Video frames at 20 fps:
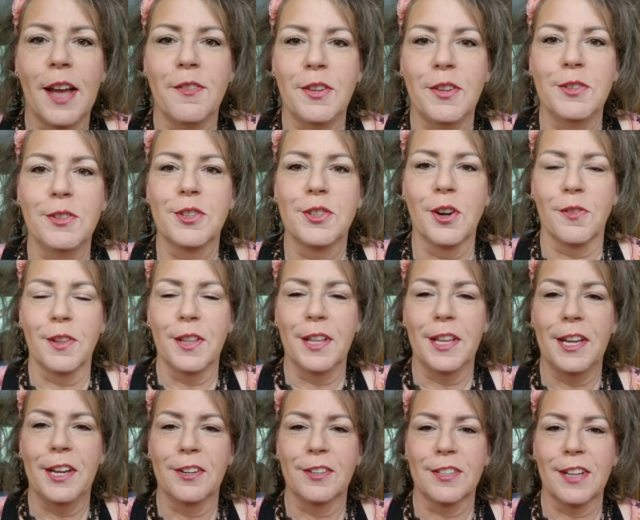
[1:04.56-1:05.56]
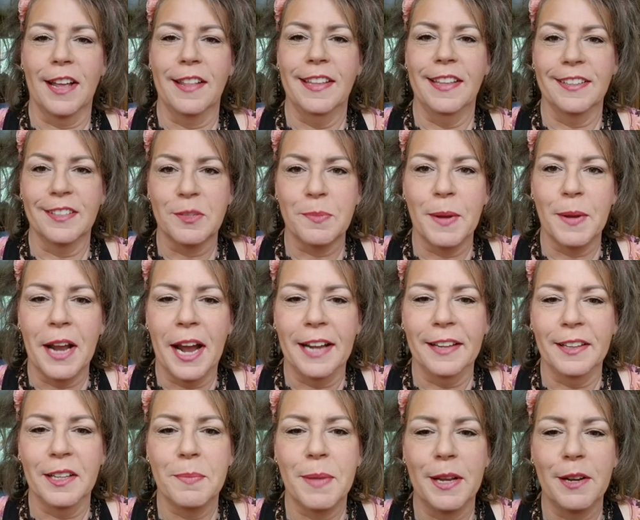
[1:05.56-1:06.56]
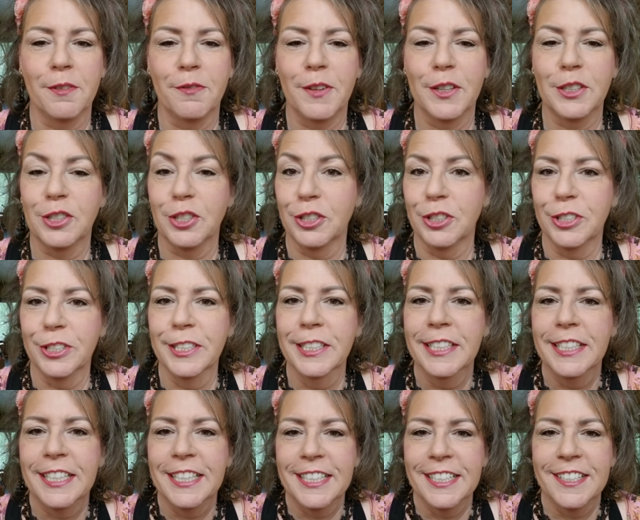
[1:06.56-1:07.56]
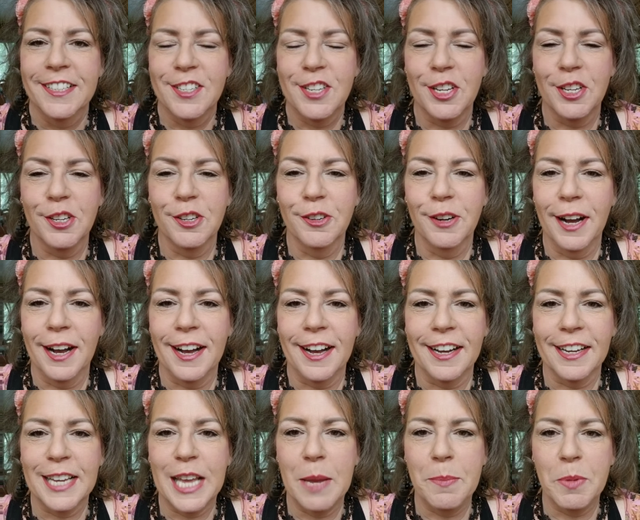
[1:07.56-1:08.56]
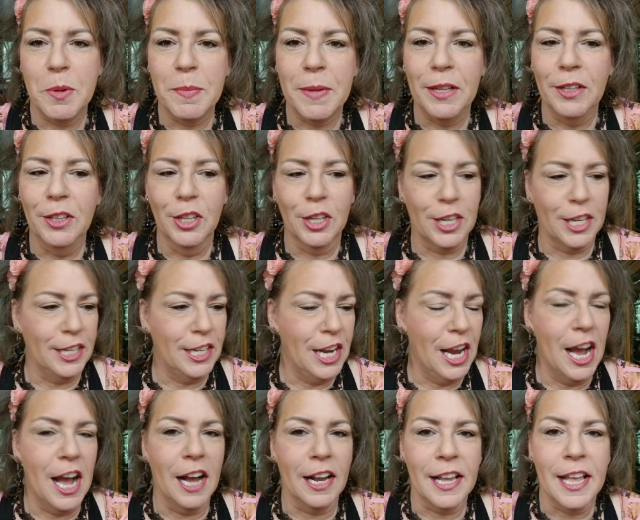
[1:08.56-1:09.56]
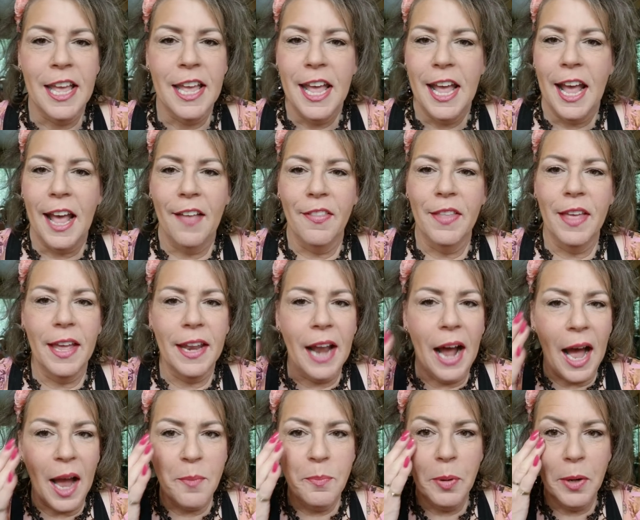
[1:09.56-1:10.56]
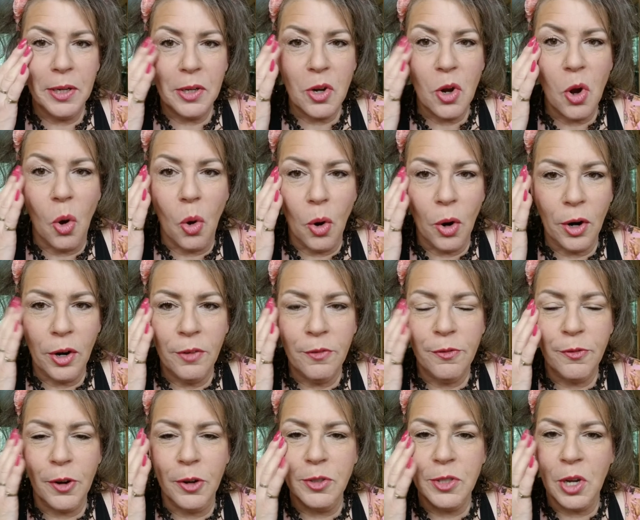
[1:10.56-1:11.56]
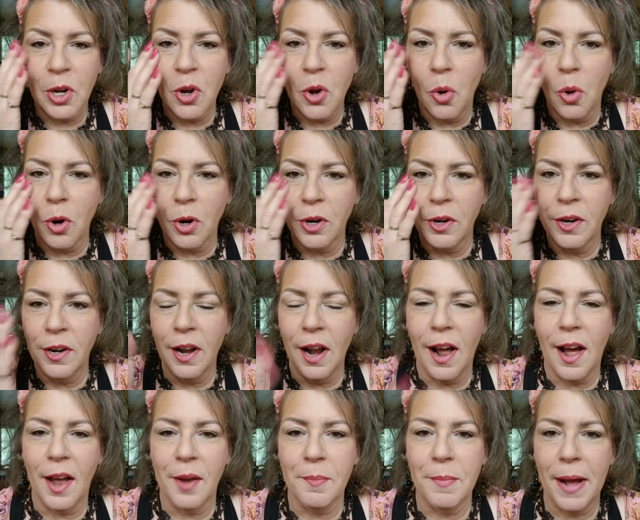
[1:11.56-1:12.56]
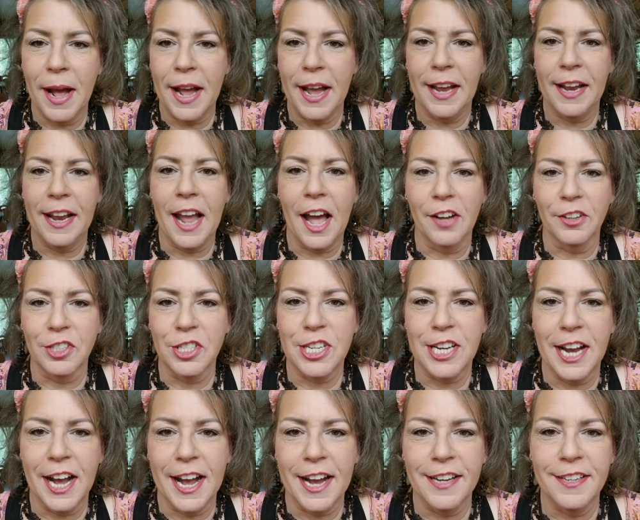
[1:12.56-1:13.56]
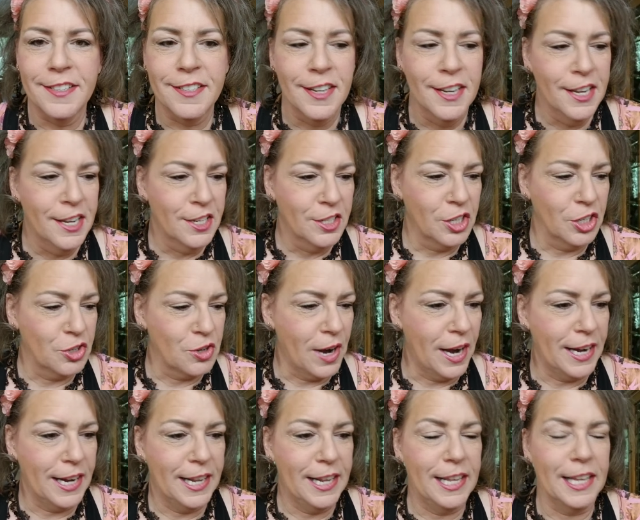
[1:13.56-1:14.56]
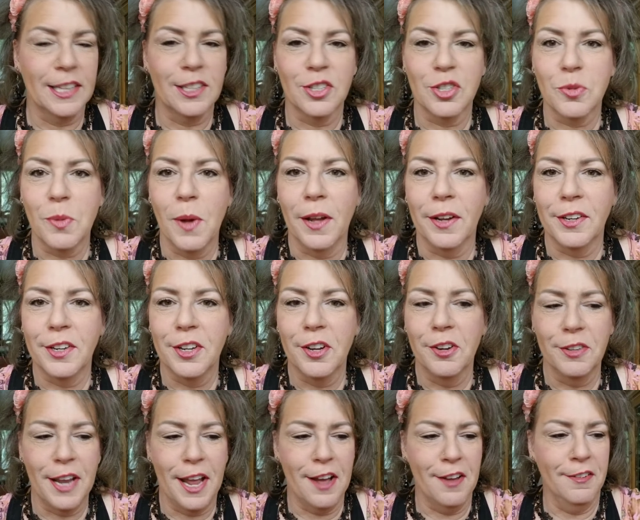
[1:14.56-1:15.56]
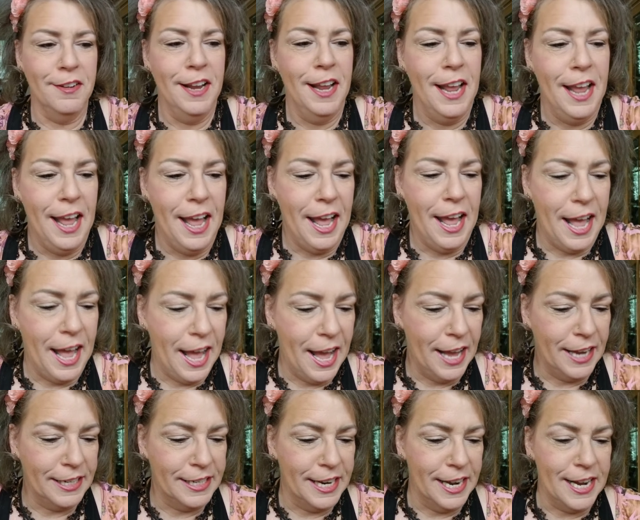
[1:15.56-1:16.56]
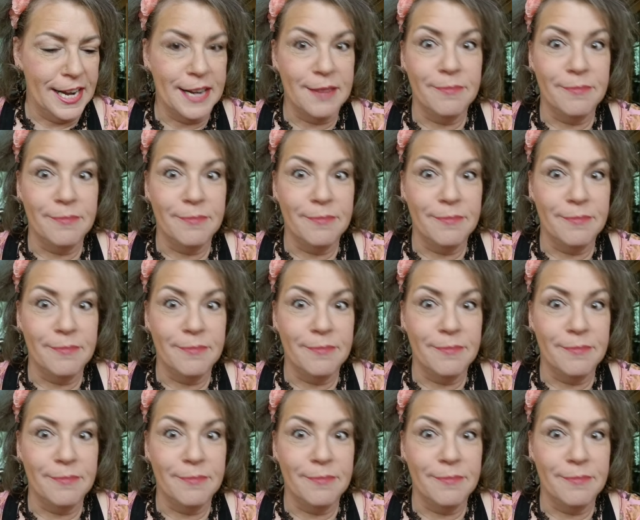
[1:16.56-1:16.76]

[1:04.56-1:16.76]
I've used over the years. I think it's been highly beneficial to keeping me looking young. And then I put corn, frozen corn, on my allergy eyes to try to get the swelling to go down, and